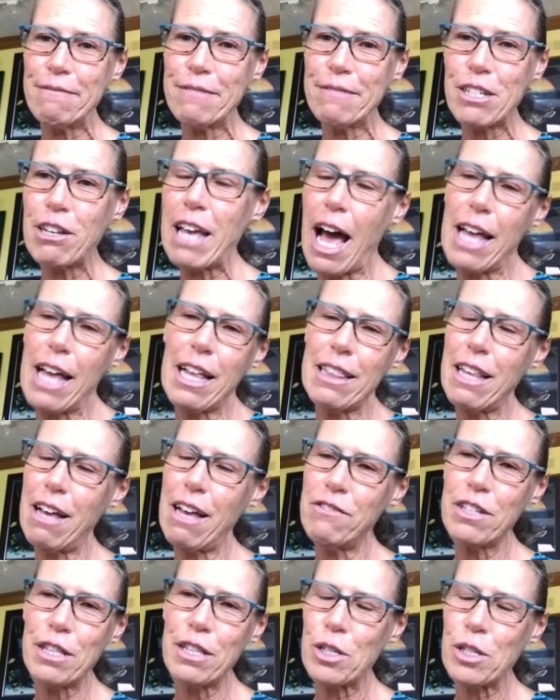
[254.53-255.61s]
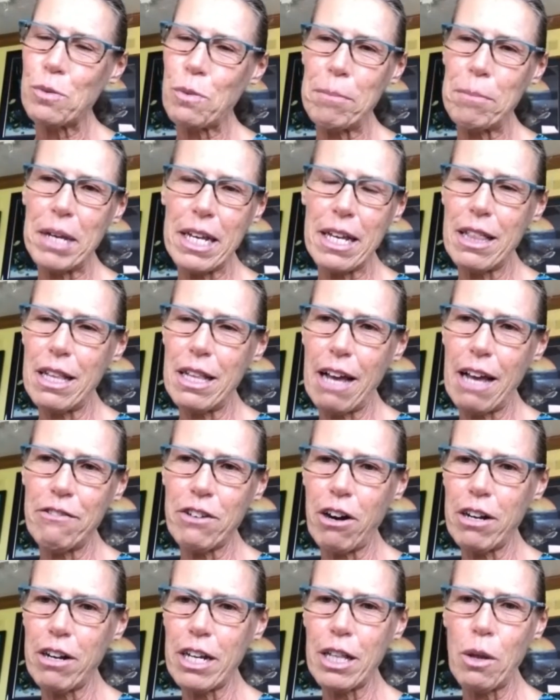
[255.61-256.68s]
So yeah, I loved the swimming and the
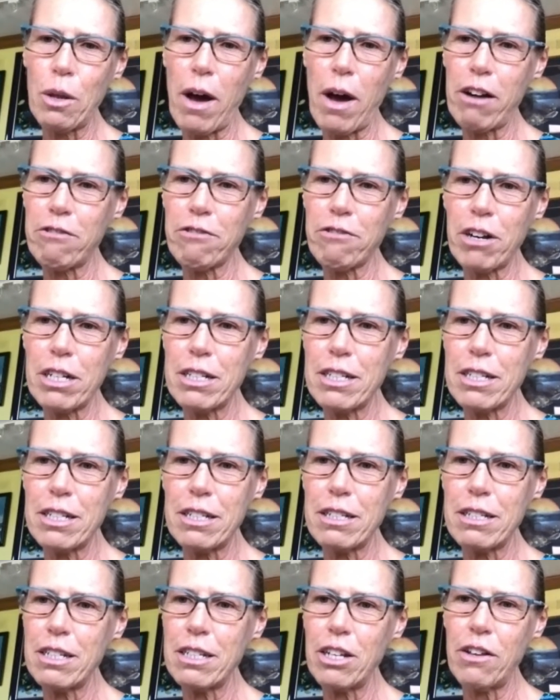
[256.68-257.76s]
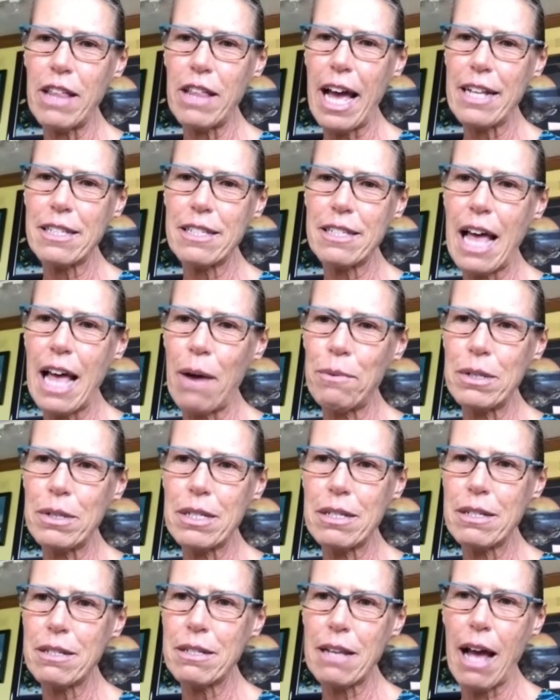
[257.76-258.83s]
lifeguarding and the waterfront, and that was.